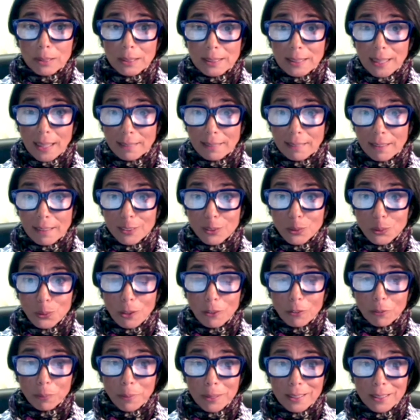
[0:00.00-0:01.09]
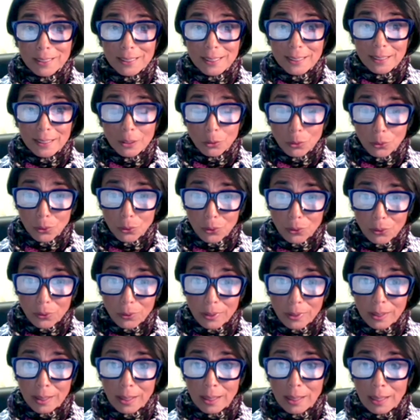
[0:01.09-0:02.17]
Sinai School of Medicine in New York,
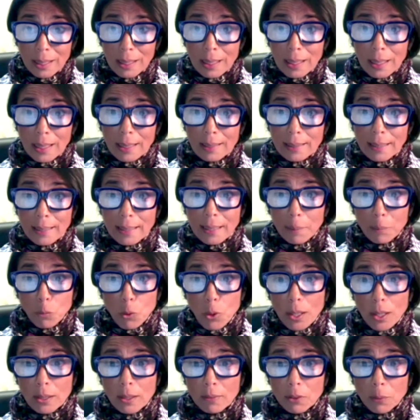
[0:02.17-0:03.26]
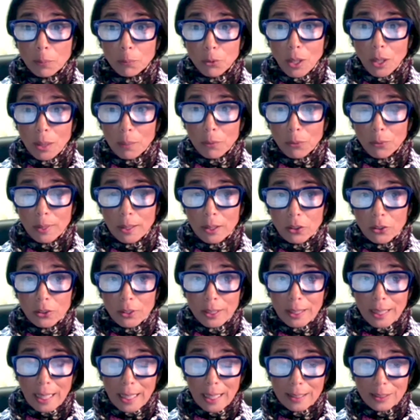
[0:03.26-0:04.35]
and I am one of the primary
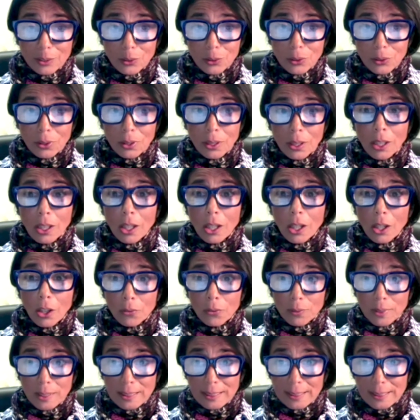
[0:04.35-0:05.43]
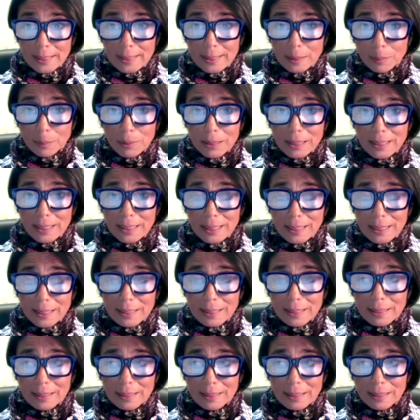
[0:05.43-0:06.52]
organizers of the SITC meeting.
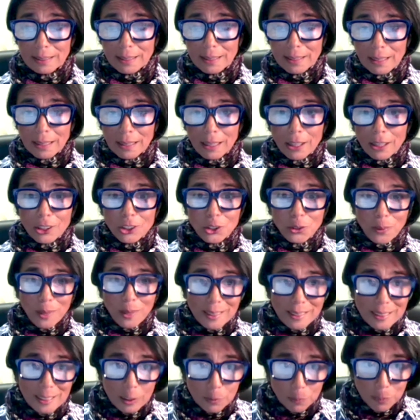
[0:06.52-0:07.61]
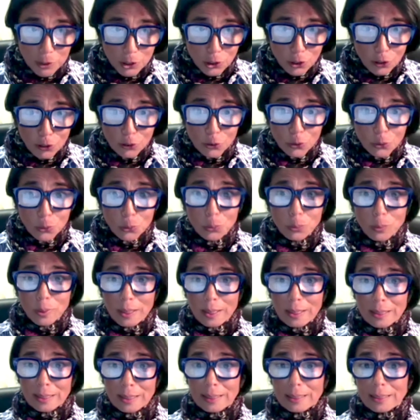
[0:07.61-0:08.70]
During this special 2
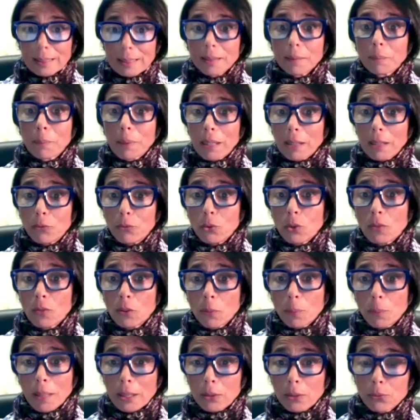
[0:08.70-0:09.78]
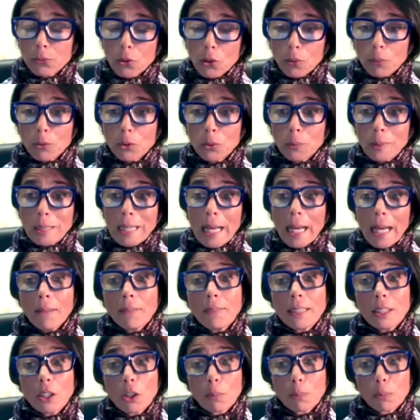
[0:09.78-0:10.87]
weeks preview of the platform, you will have
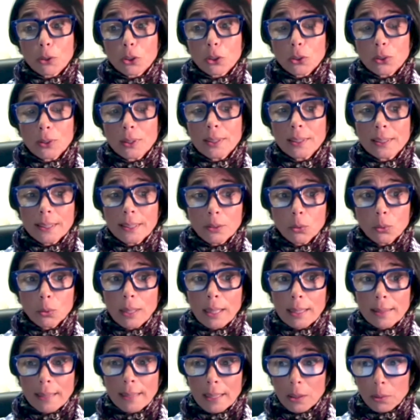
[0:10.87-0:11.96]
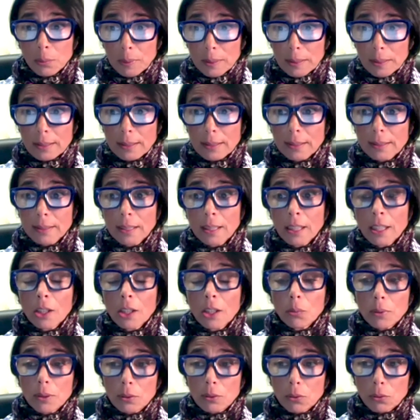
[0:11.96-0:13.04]
the opportunity to get acquainted
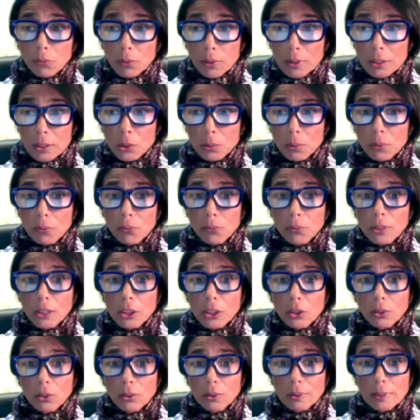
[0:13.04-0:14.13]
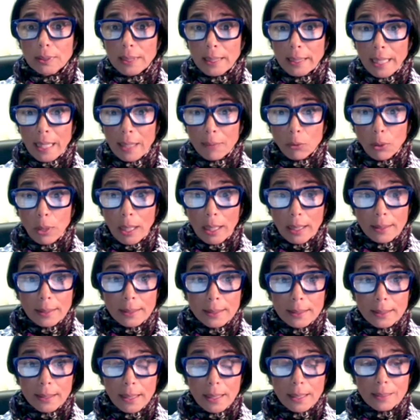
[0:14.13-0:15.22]
with the virtual features and have a head
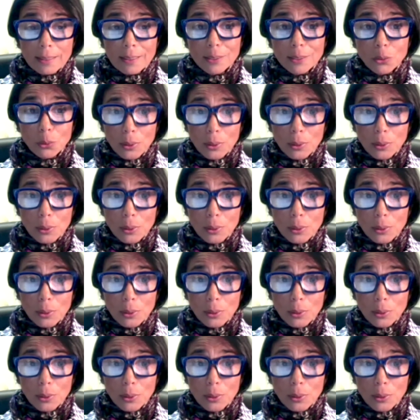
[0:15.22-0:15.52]
start to